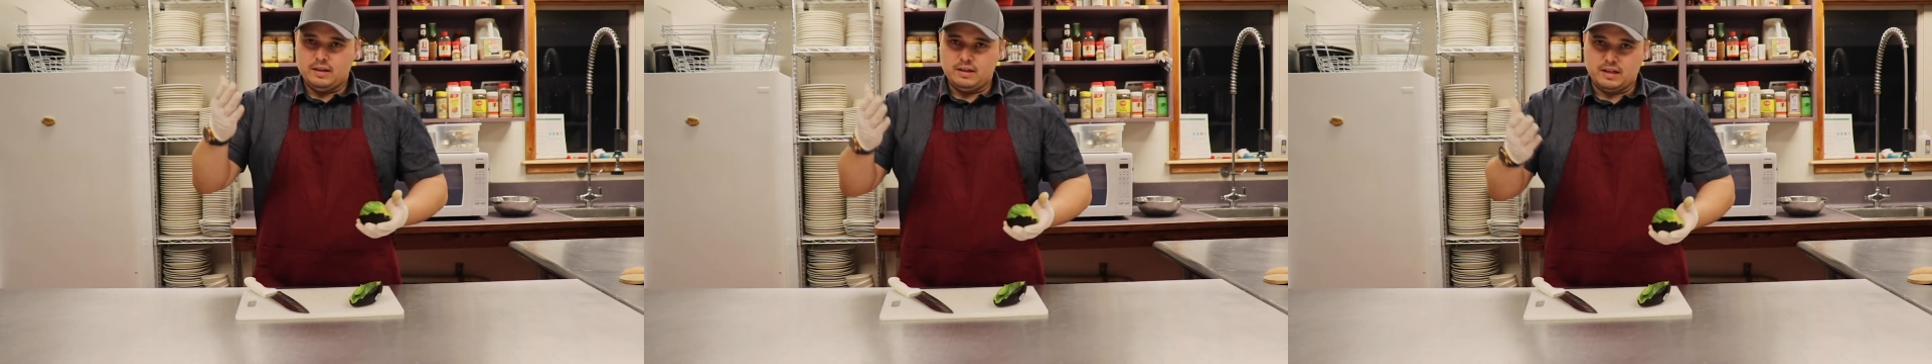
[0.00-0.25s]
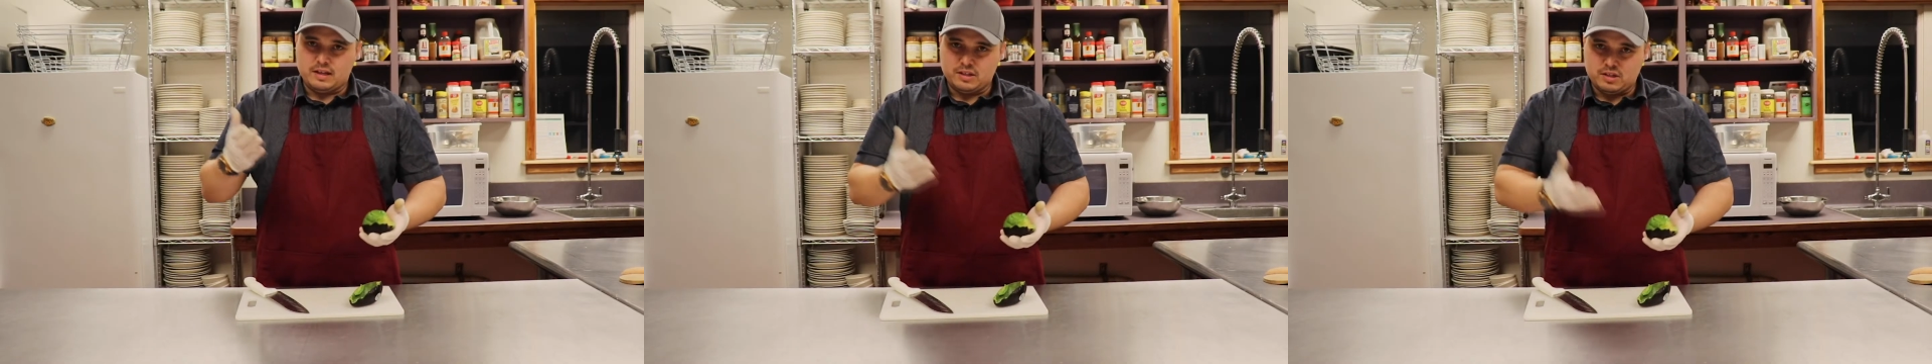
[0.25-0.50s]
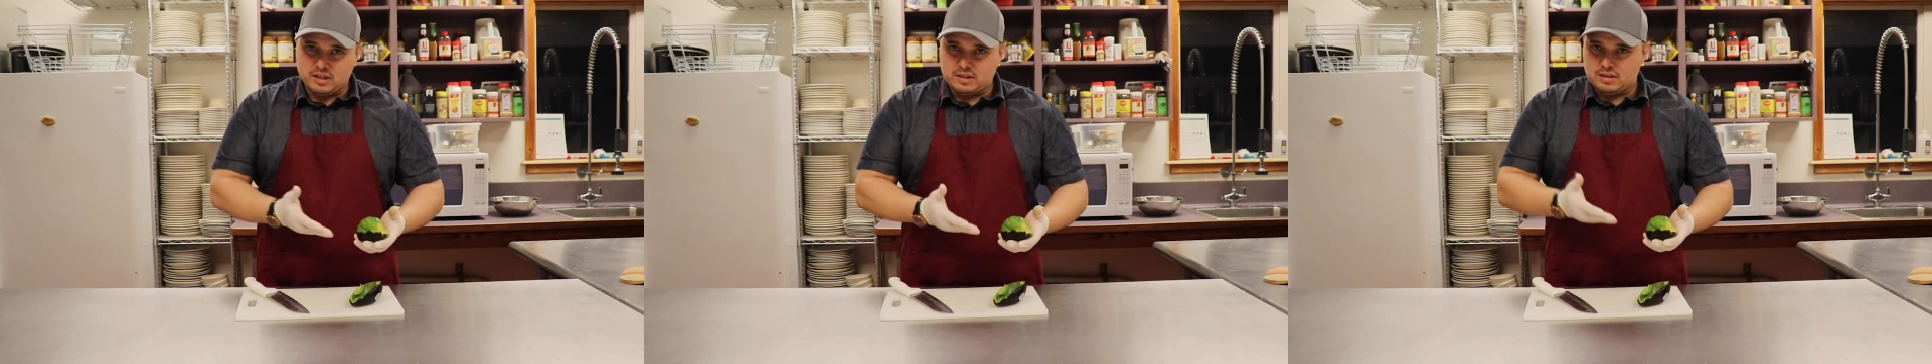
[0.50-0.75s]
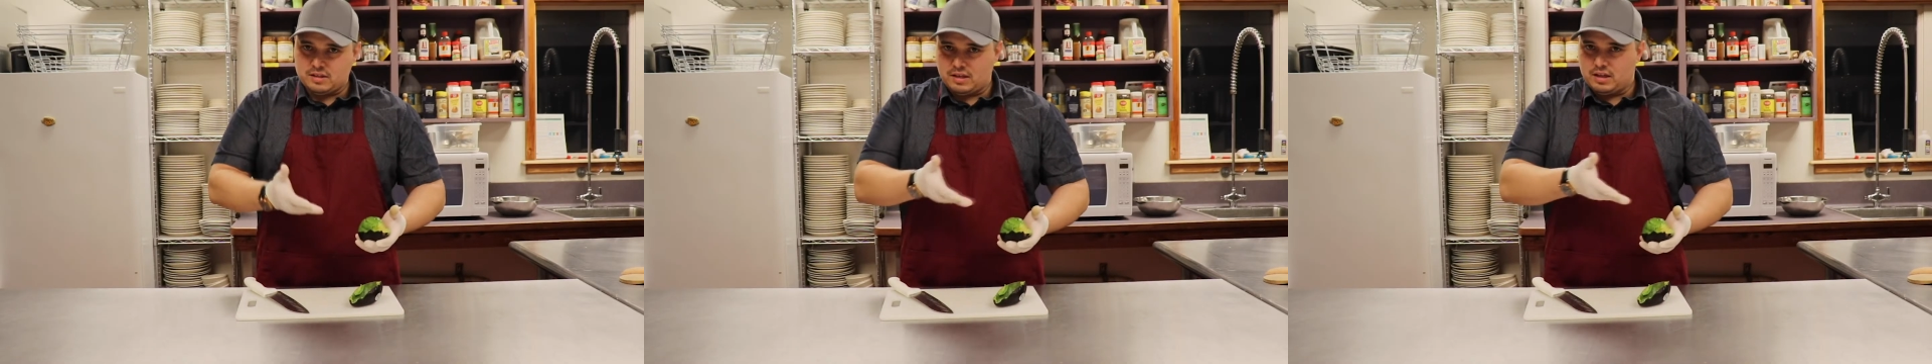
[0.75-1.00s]
The
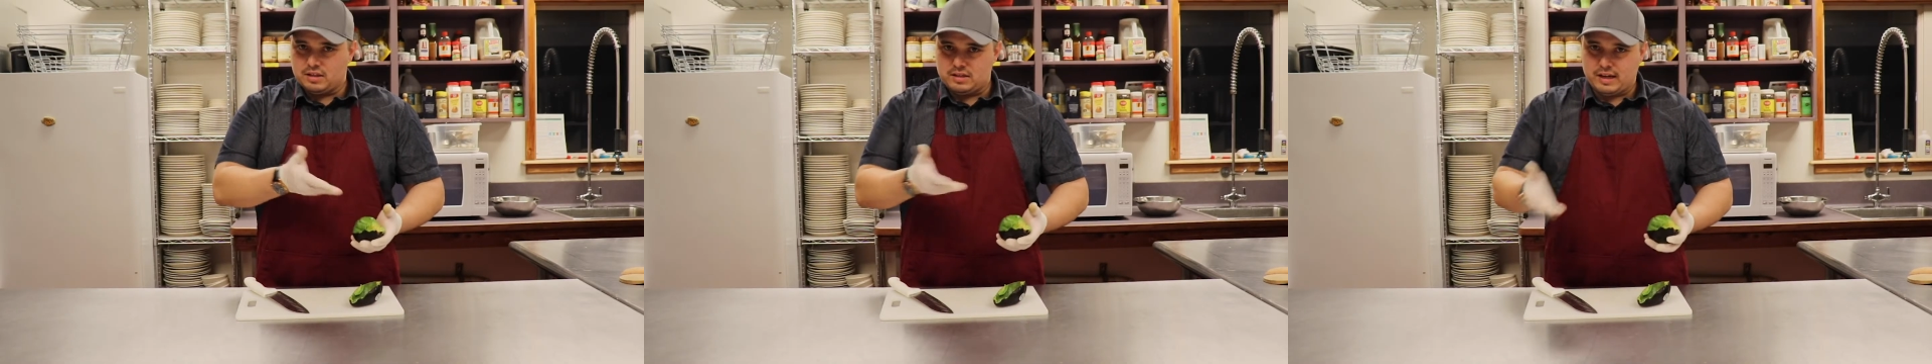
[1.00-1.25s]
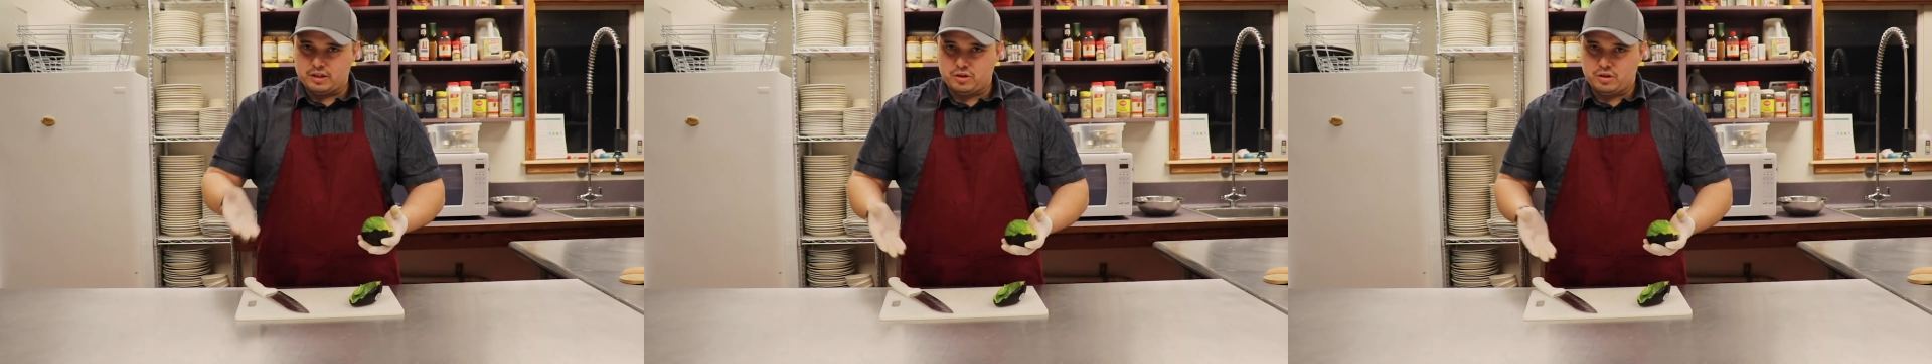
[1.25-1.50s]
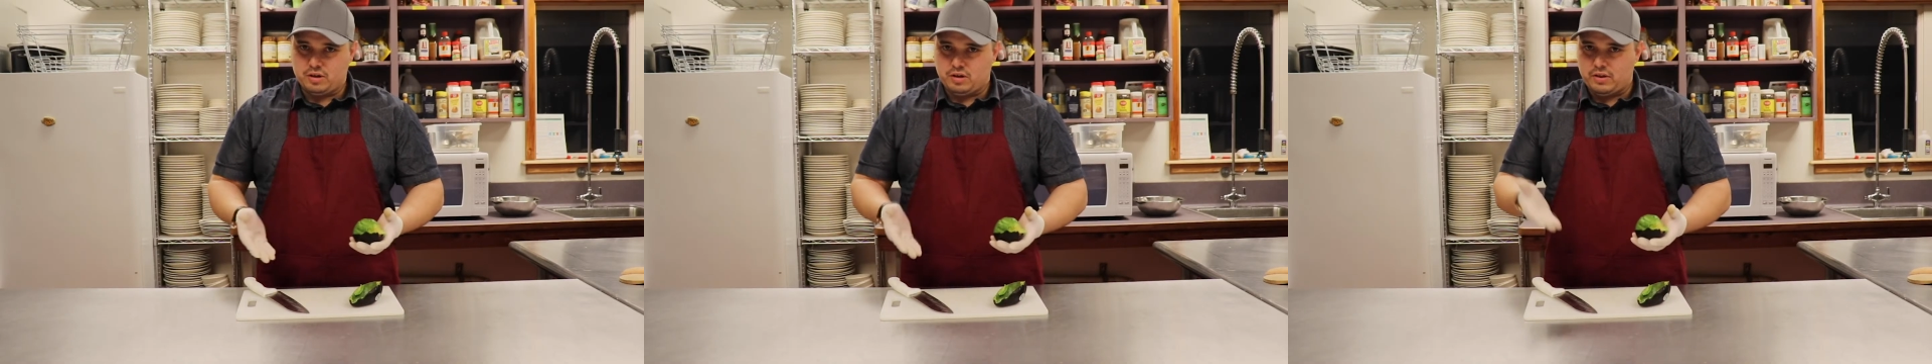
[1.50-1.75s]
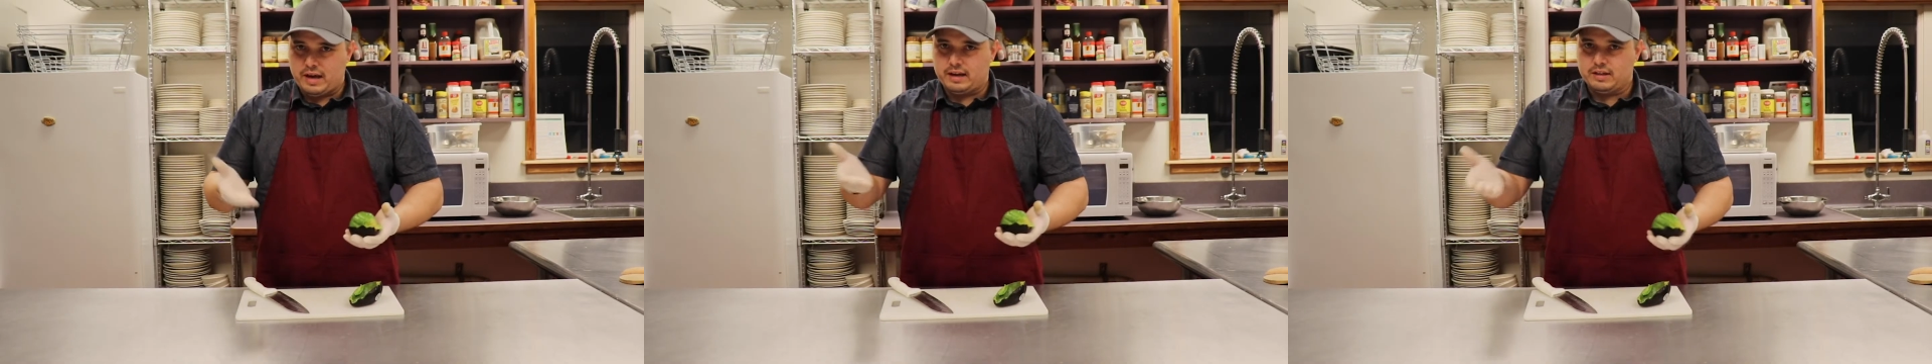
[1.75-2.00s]
consistency, the texture and all
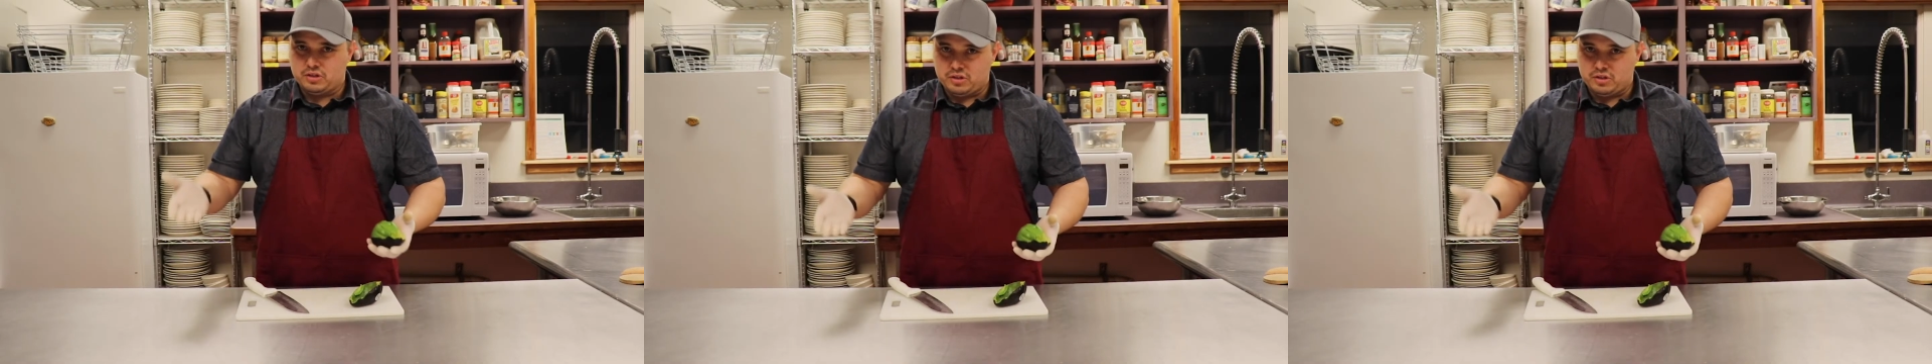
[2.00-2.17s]
that is